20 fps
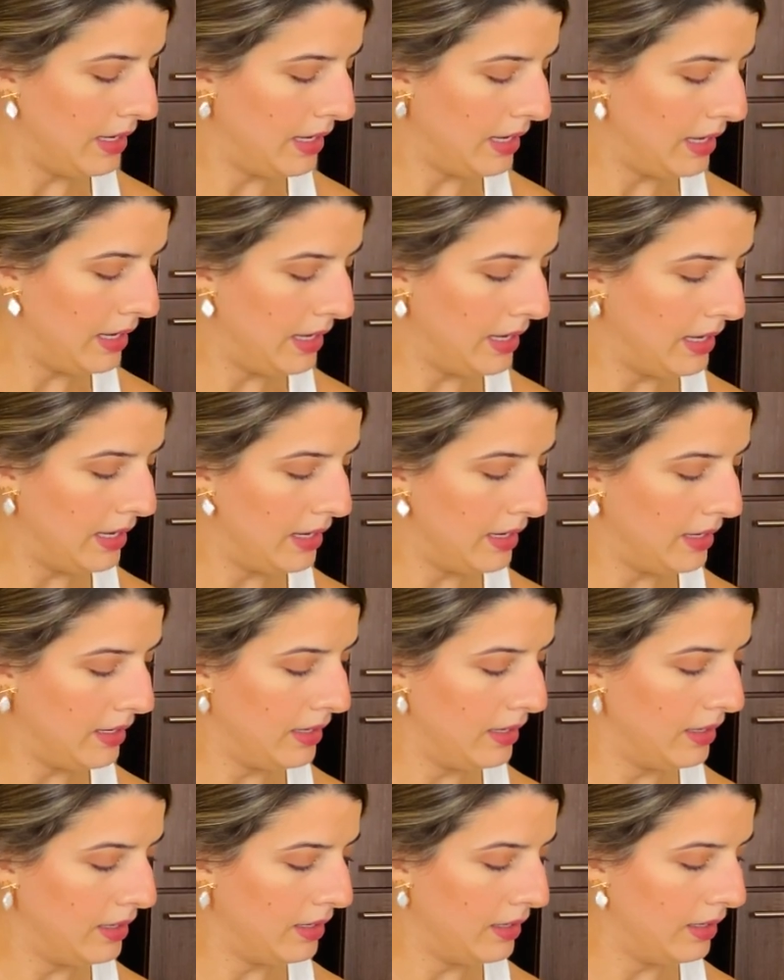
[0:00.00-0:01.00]

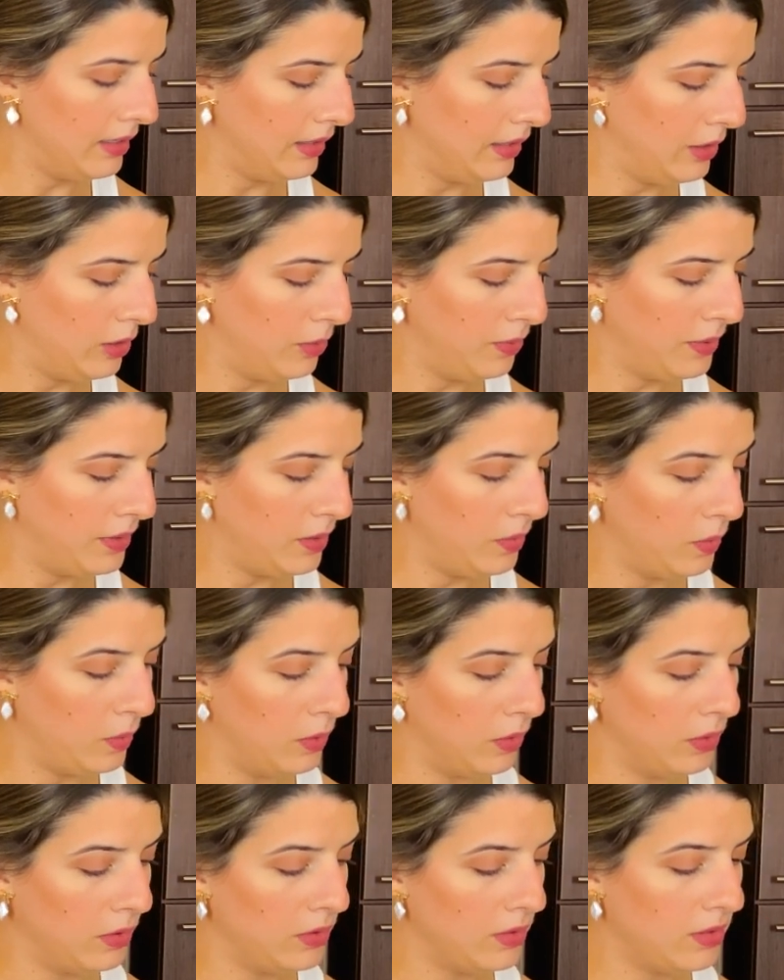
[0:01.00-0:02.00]
And a little bit
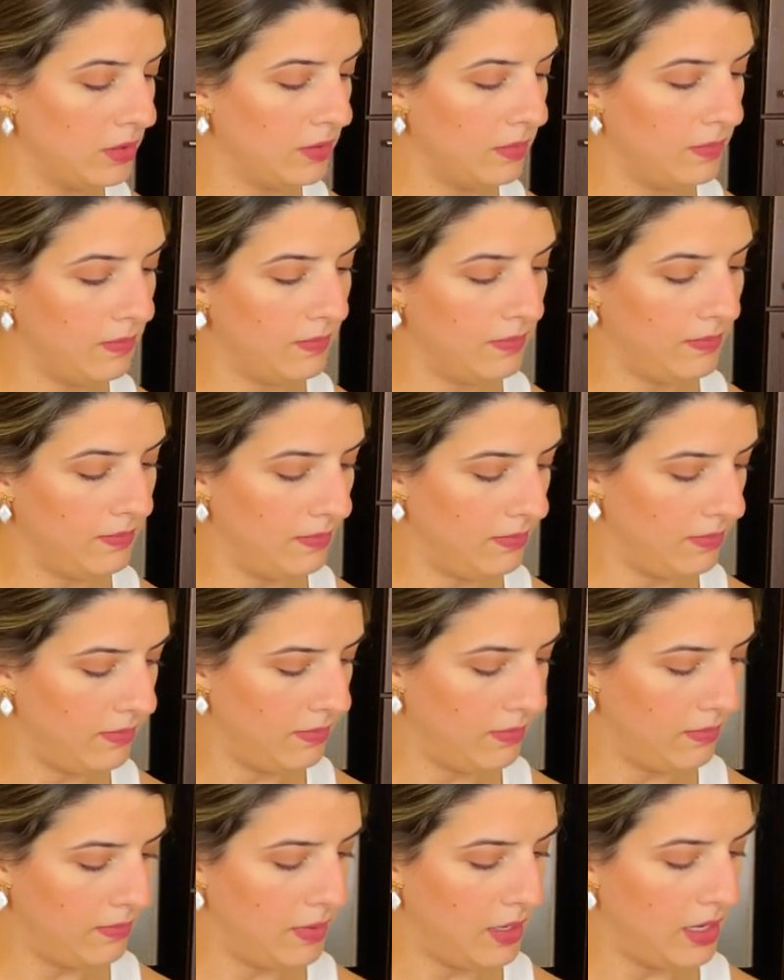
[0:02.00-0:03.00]
will
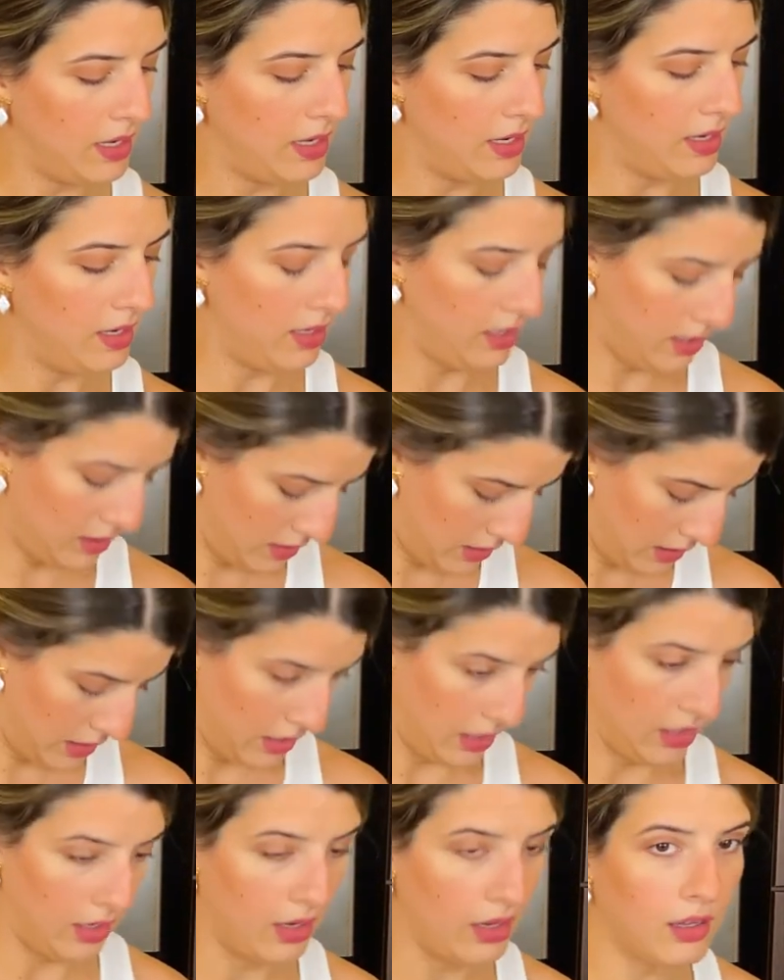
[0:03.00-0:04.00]
be
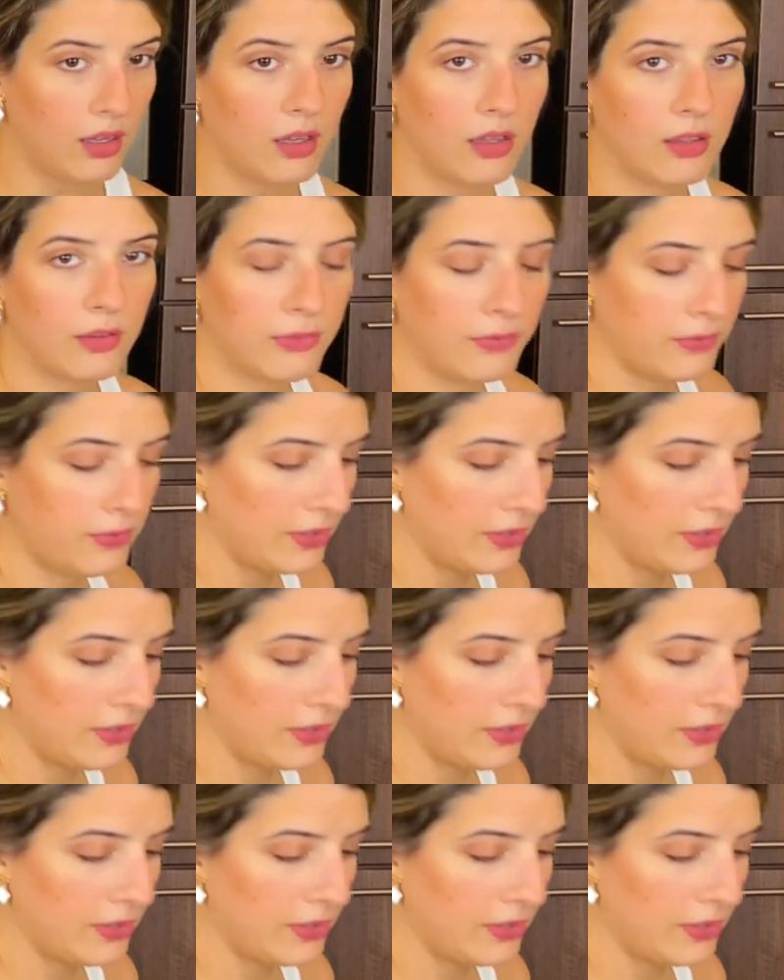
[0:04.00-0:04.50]
enough.